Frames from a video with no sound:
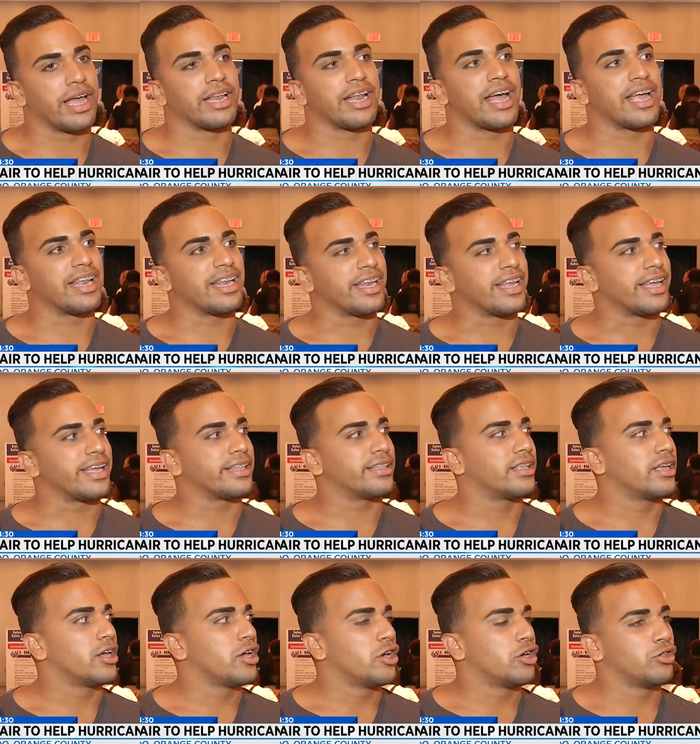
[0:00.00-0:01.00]
I need
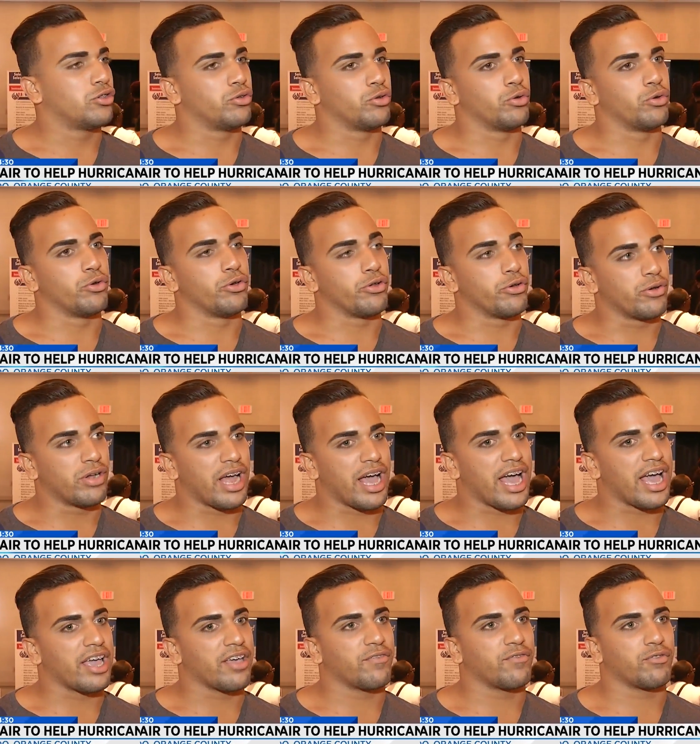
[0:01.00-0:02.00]
to new
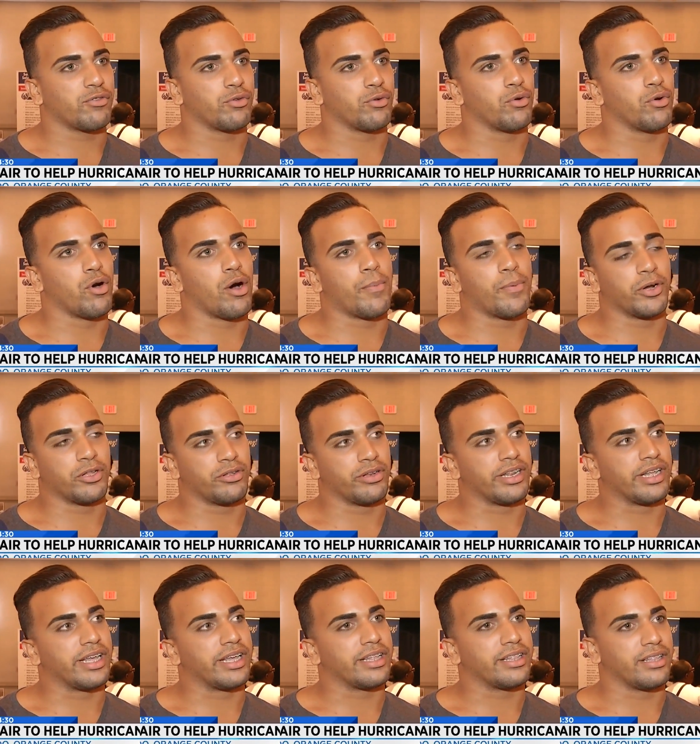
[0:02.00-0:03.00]
life, to
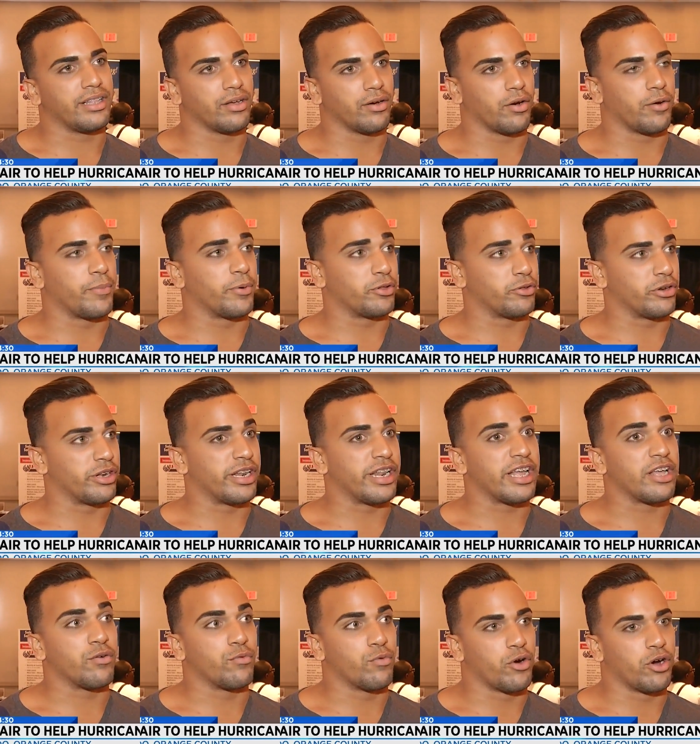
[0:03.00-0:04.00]
opportunity,
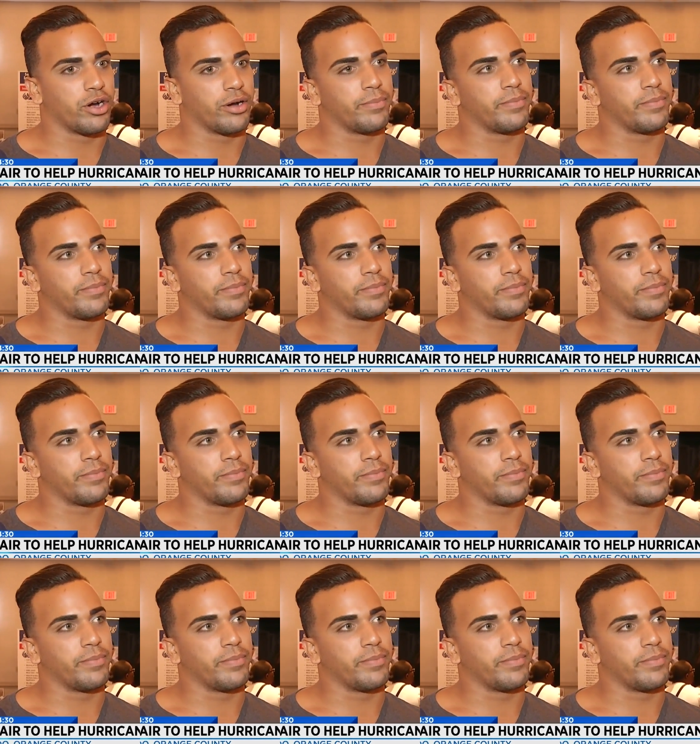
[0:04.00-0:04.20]
opportunity in work.